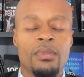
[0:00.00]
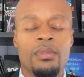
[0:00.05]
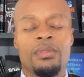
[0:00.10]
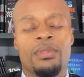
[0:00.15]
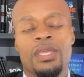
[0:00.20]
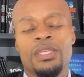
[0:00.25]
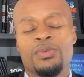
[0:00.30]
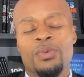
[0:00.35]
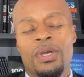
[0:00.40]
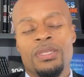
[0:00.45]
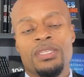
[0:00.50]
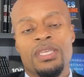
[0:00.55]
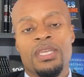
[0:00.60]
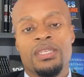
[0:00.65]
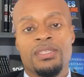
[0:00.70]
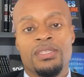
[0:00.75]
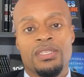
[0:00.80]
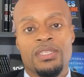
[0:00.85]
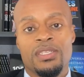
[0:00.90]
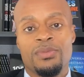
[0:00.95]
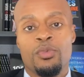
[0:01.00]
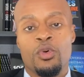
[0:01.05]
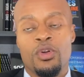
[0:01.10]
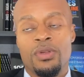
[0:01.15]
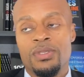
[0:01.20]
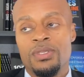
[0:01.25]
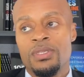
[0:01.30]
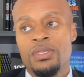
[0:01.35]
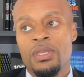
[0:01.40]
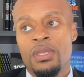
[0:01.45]
That's why it changes in
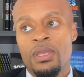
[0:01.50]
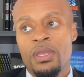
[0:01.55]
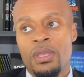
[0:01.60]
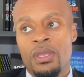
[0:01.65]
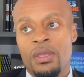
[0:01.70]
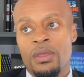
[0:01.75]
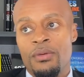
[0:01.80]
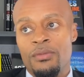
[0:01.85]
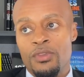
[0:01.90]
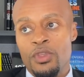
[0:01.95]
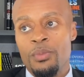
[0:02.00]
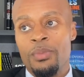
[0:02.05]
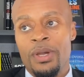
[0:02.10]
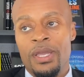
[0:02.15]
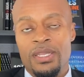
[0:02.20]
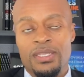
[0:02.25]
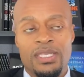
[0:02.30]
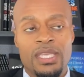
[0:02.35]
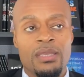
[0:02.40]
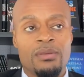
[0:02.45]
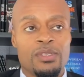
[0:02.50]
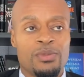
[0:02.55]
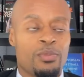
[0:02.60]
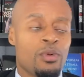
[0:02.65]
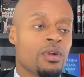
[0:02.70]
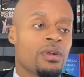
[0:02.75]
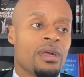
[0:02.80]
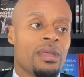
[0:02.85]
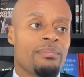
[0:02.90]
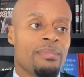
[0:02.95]
sports. You play a team
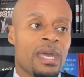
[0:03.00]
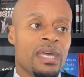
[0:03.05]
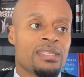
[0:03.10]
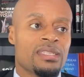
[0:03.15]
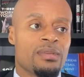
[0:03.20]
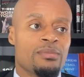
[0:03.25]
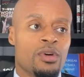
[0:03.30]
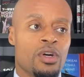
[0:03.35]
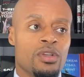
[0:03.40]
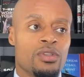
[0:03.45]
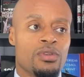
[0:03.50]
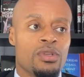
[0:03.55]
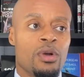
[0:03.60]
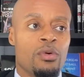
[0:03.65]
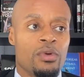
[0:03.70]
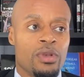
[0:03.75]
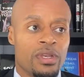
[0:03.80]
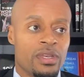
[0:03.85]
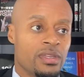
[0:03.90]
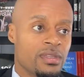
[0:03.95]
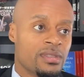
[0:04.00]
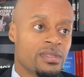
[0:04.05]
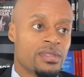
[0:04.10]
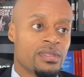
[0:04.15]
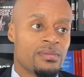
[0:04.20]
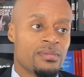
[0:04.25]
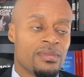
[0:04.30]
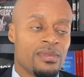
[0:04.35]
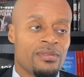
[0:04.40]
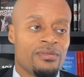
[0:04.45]
sport like basketball, you know what it
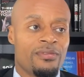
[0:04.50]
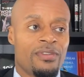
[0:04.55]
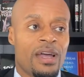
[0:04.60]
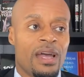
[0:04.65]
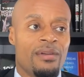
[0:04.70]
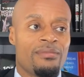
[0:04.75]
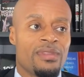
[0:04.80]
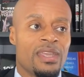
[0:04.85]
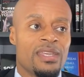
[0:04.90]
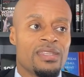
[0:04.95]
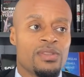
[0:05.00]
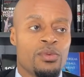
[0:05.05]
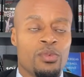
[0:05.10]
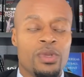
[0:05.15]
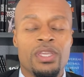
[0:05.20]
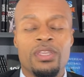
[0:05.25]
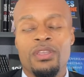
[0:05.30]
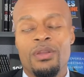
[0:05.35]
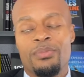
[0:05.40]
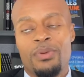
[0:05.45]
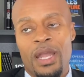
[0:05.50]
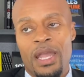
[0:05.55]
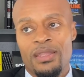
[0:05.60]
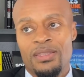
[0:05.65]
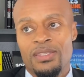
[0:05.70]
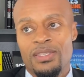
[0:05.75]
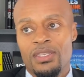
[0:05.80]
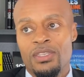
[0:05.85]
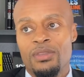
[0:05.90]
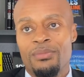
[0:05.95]
is. 5 days a week you're
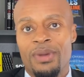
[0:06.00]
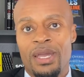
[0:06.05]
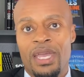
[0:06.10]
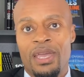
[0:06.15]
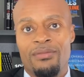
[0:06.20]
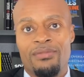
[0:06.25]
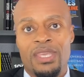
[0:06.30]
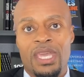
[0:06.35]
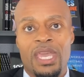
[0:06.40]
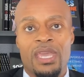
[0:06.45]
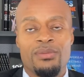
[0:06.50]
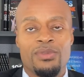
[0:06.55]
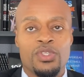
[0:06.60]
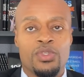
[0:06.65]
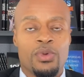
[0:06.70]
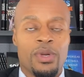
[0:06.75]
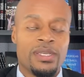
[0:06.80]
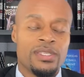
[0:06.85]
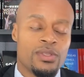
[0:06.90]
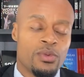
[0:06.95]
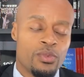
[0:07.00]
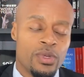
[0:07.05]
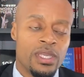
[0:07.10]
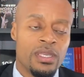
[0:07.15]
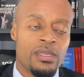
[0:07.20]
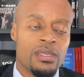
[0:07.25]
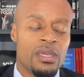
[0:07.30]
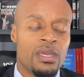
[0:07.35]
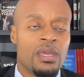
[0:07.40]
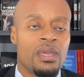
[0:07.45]
practicing, you might have games twice a
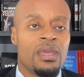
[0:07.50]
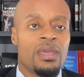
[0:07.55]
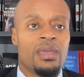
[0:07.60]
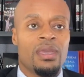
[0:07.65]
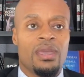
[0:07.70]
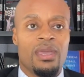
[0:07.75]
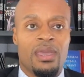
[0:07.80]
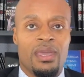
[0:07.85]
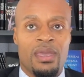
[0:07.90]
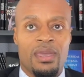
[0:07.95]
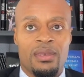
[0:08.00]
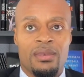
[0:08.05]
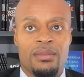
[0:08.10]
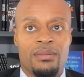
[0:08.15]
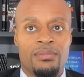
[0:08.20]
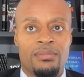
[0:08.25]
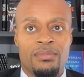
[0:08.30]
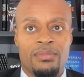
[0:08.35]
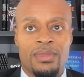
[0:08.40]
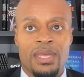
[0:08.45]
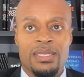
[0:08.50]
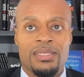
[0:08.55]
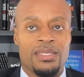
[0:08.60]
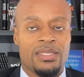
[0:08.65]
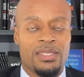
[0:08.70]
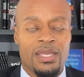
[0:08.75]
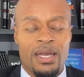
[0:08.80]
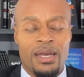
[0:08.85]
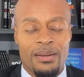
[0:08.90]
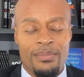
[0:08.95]
week, And that's
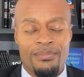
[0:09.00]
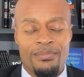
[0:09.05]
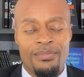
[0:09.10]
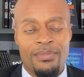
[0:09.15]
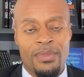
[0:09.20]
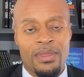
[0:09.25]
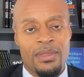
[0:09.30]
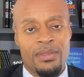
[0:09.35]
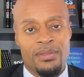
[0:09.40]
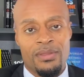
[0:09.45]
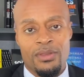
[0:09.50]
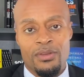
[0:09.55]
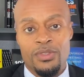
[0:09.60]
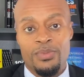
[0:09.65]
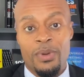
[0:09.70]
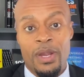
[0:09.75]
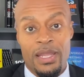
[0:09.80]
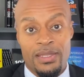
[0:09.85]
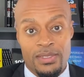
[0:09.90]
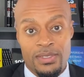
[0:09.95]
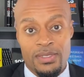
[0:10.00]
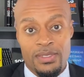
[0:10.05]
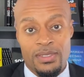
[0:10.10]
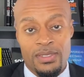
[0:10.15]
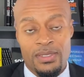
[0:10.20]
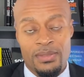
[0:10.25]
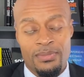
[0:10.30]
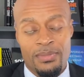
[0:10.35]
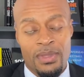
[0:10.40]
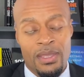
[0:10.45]
the job, those practices.